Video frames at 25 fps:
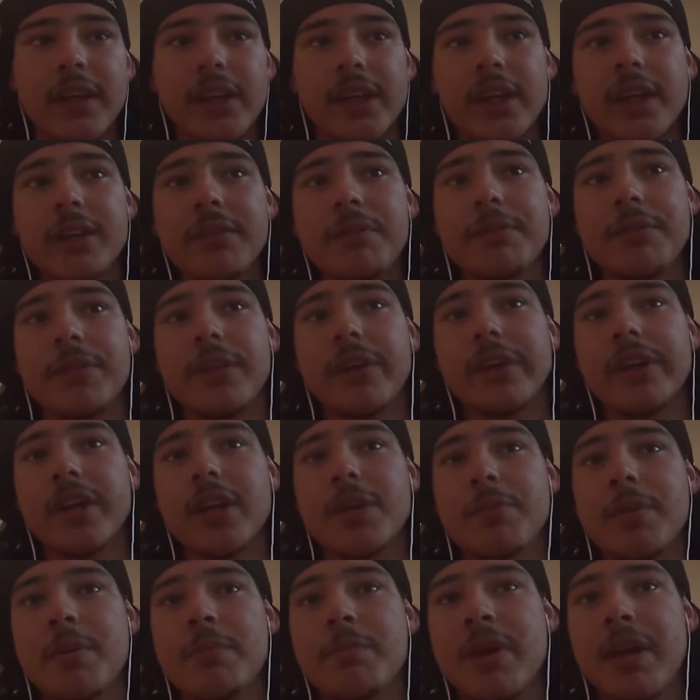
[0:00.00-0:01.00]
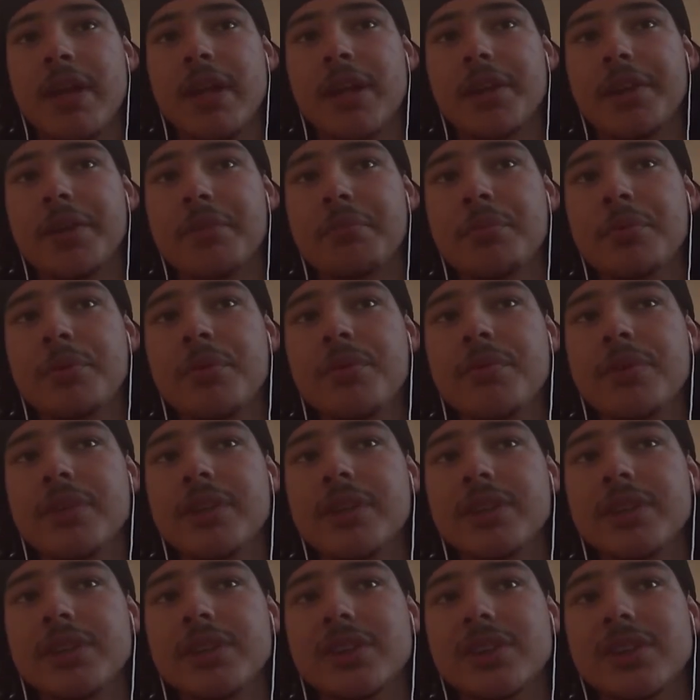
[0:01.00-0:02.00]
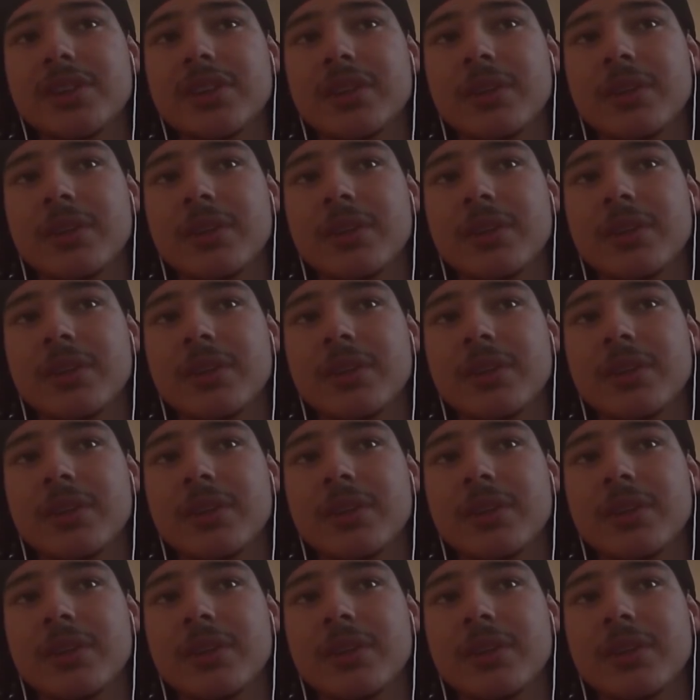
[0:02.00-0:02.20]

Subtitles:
if they're going to be making the movies,